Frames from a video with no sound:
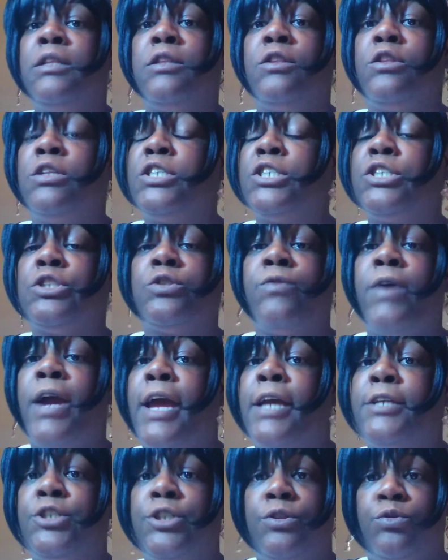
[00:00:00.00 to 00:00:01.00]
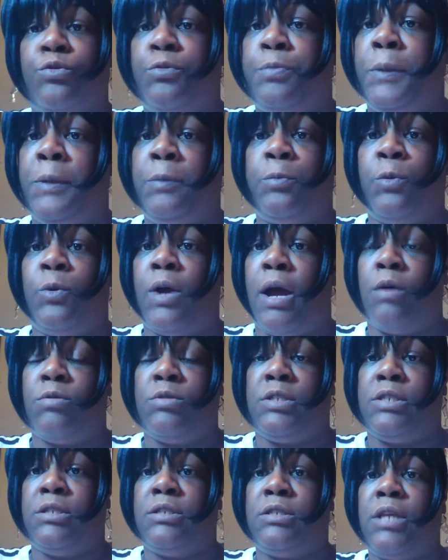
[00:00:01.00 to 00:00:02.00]
just thrashing through people's
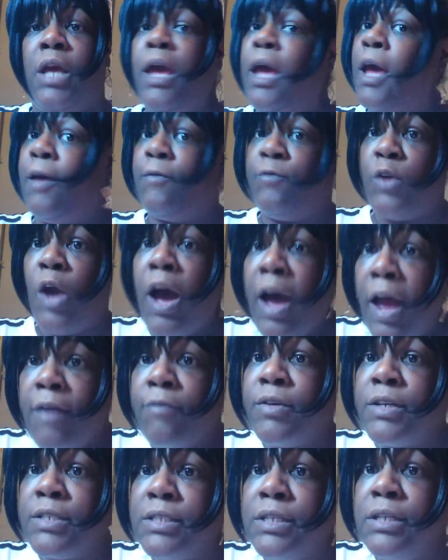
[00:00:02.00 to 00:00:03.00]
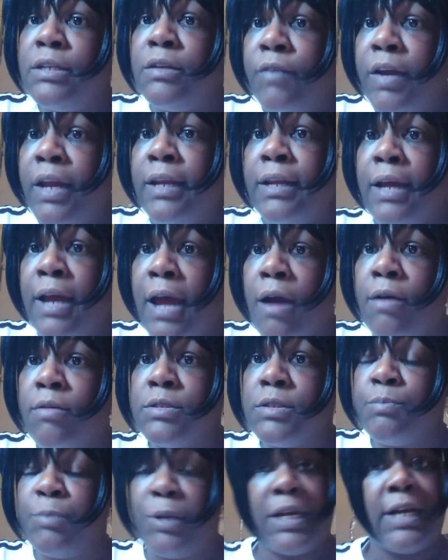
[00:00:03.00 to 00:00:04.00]
houses. Have y'all ever seen a raided
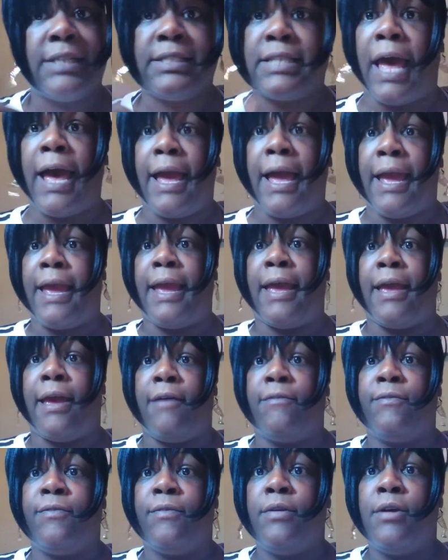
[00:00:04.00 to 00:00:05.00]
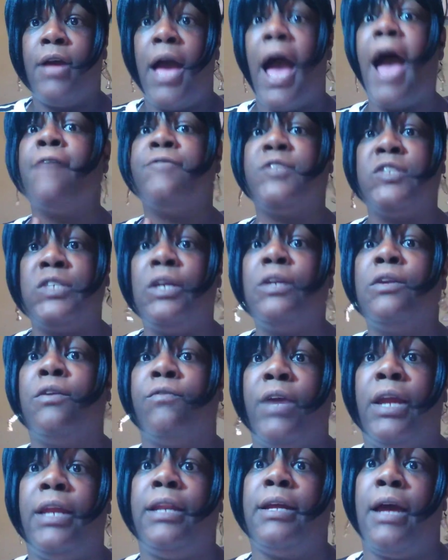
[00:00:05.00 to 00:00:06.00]
house? Because I have. I've seen a
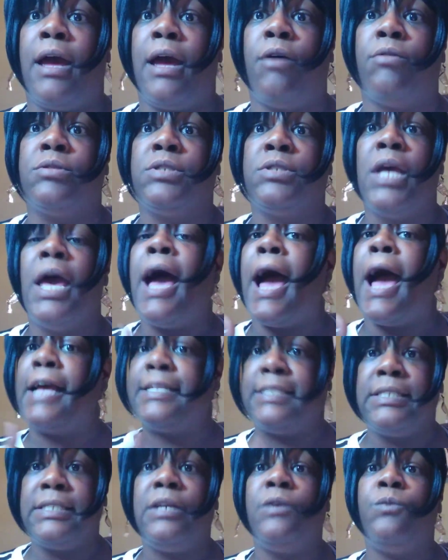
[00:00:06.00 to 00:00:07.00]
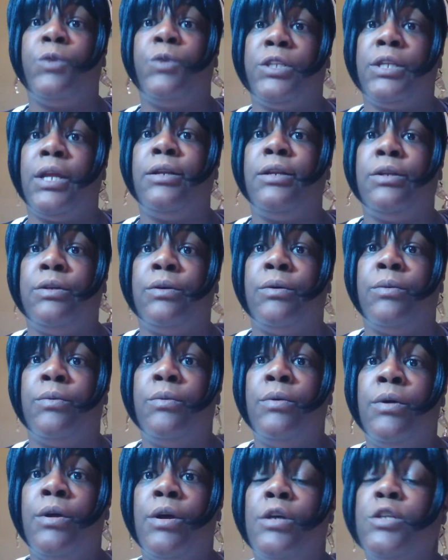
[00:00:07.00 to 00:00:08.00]
raided house. I've seen what they do.
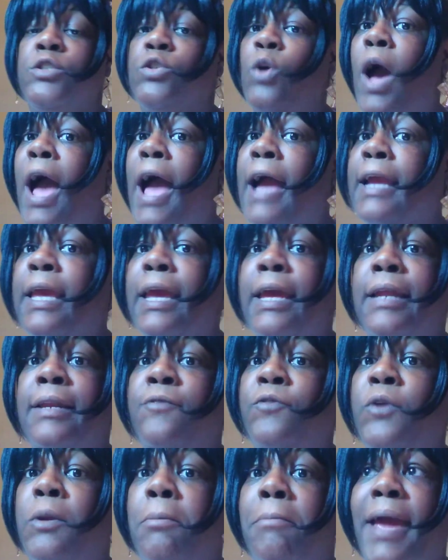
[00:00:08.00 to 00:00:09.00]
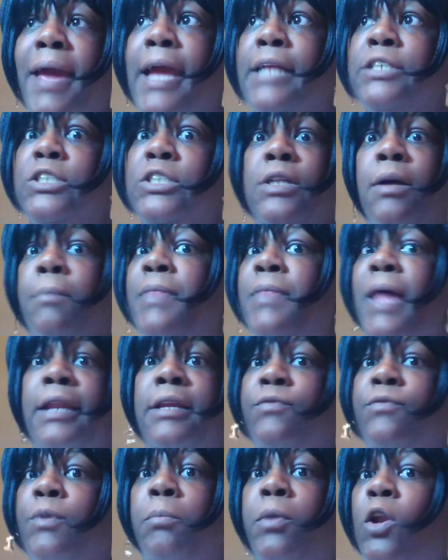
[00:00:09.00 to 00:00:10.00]
So I can't even imagine them not
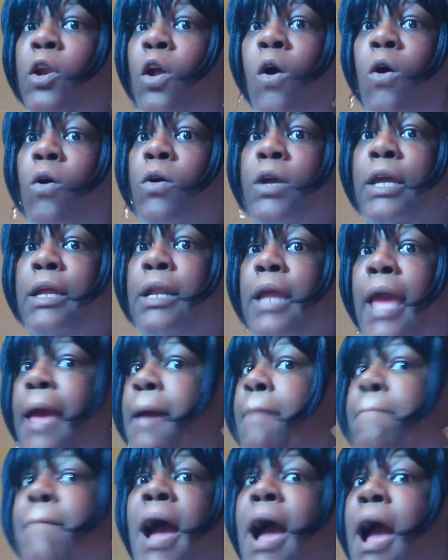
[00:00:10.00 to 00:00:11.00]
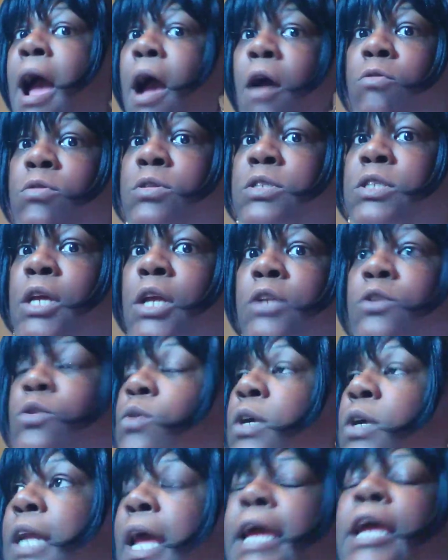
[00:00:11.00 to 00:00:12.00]
even belonging at my house and
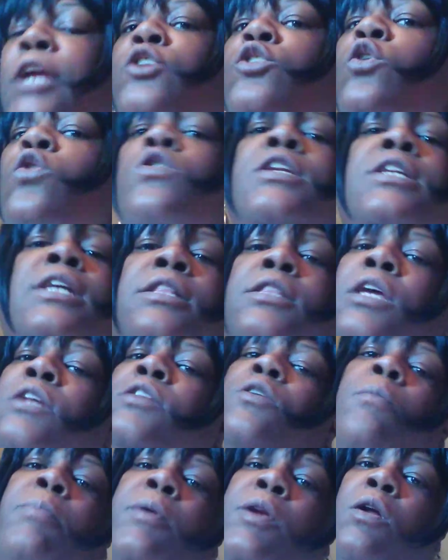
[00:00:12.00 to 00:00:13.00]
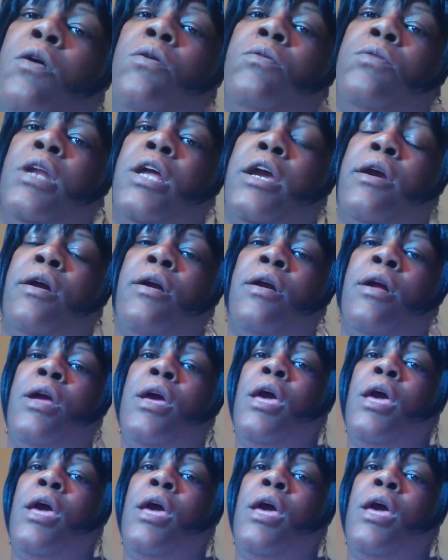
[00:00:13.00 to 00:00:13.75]
doing that, and knowing that they don't belong there